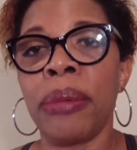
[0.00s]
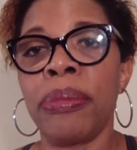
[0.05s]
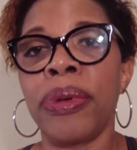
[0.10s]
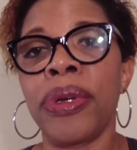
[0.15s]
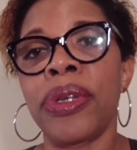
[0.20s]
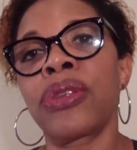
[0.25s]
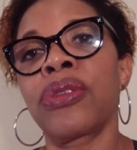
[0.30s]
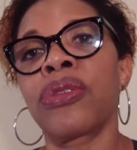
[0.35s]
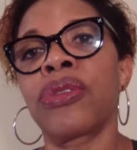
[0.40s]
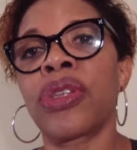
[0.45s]

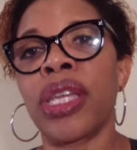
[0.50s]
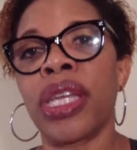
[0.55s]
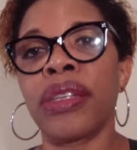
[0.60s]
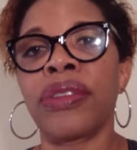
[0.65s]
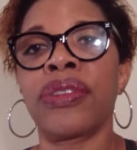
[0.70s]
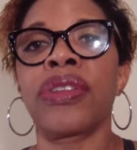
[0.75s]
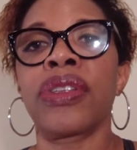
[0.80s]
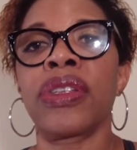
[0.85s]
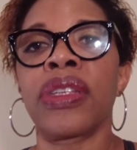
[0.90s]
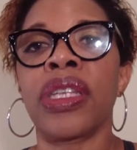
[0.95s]
person who
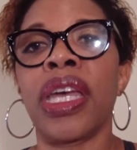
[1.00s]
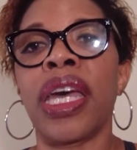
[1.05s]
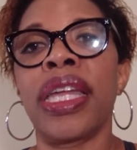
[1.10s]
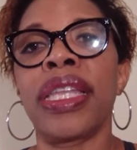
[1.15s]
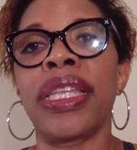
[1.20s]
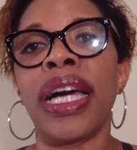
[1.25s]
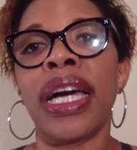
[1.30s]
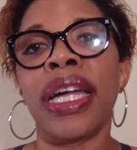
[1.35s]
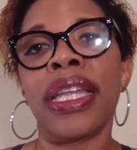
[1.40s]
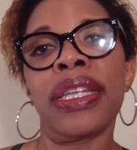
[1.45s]
stands on the
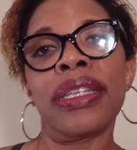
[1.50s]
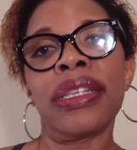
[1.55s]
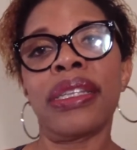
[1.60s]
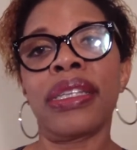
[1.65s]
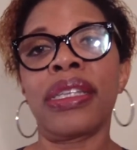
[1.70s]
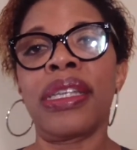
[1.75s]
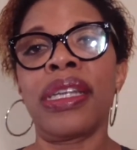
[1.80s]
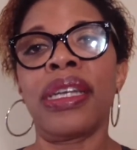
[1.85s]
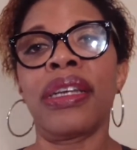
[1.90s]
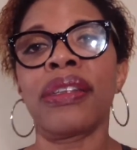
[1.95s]
sideline and
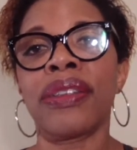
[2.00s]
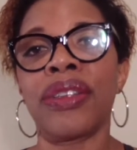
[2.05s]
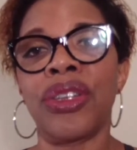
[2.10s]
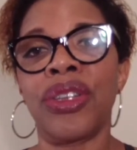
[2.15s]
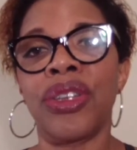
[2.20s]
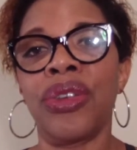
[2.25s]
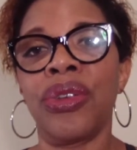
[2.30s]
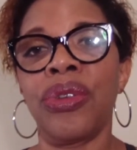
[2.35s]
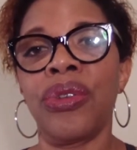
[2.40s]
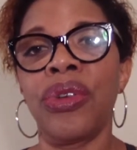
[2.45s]
just yells at
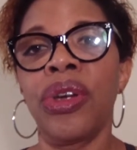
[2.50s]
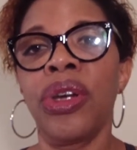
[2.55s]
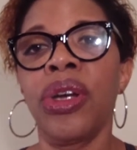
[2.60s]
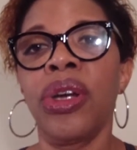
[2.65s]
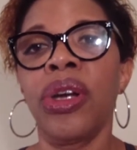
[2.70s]
you.